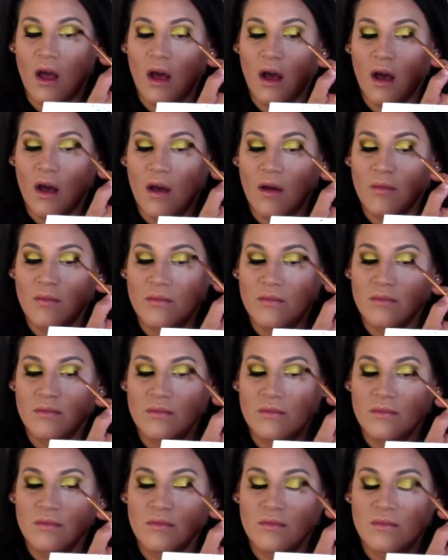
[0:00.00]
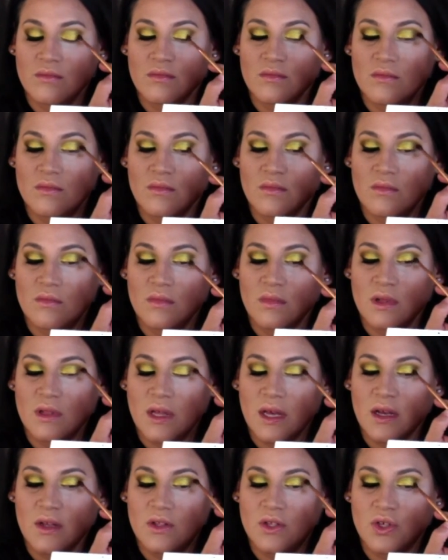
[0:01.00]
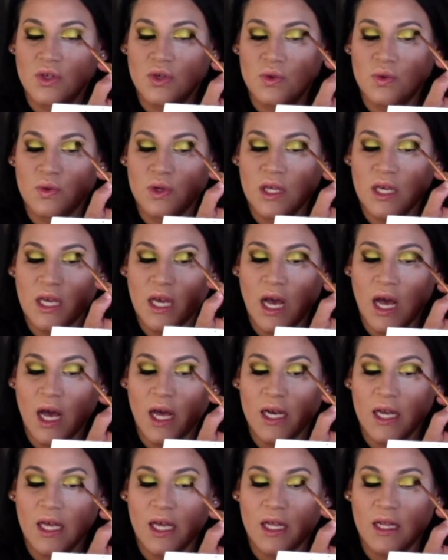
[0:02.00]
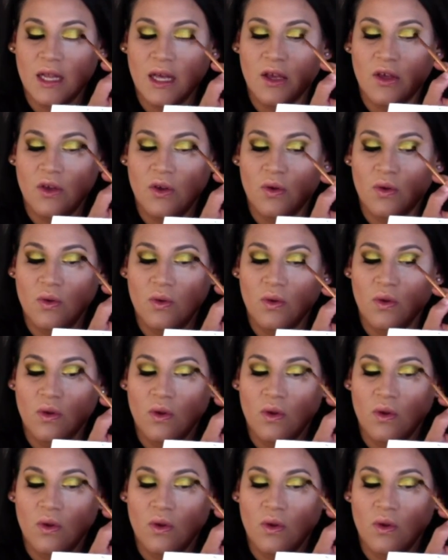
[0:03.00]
like too neon-y. Like you